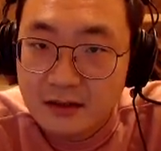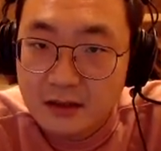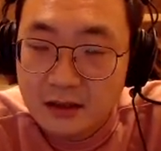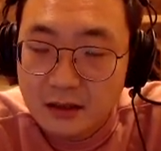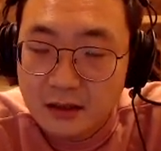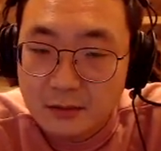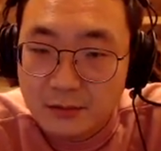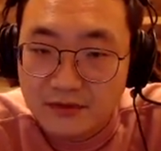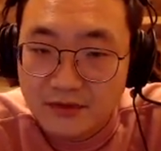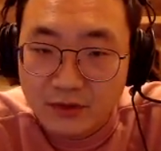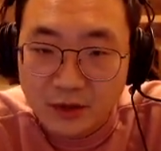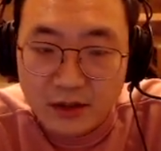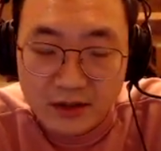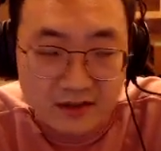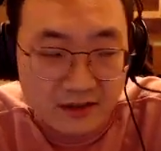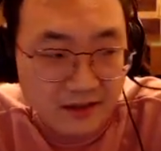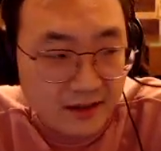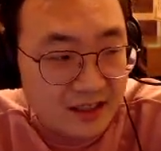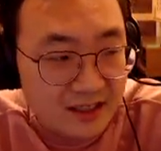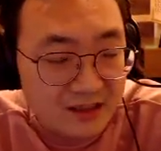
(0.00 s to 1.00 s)
before I can
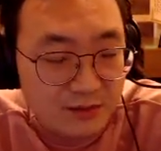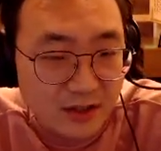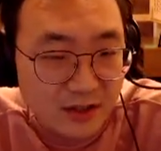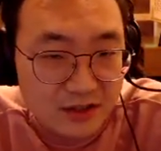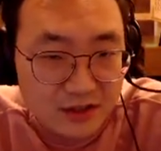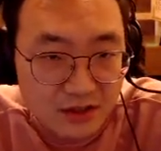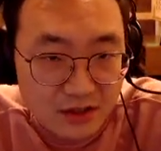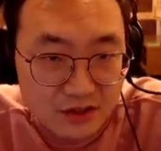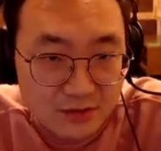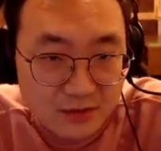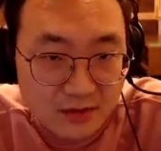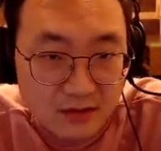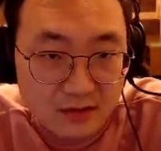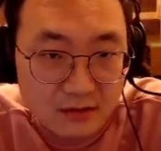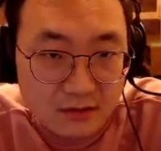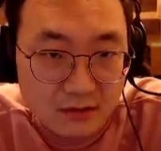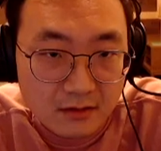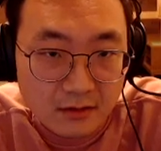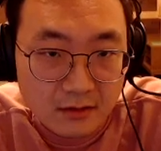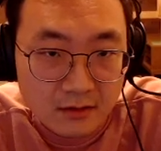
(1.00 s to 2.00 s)
cast my judgment
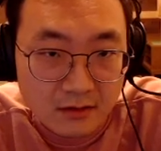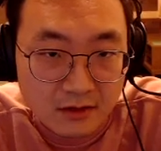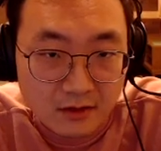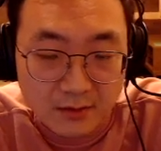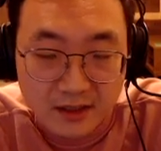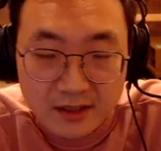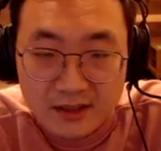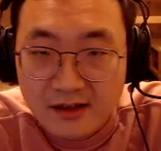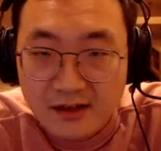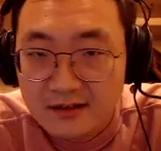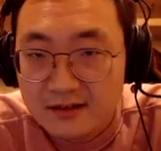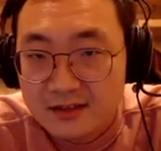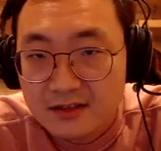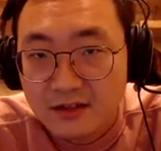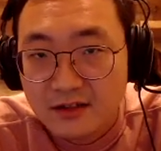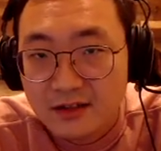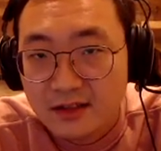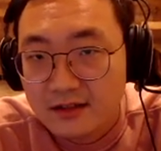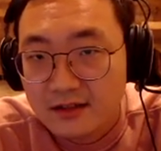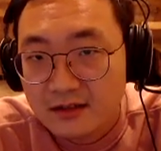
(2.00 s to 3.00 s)
or my consecrate.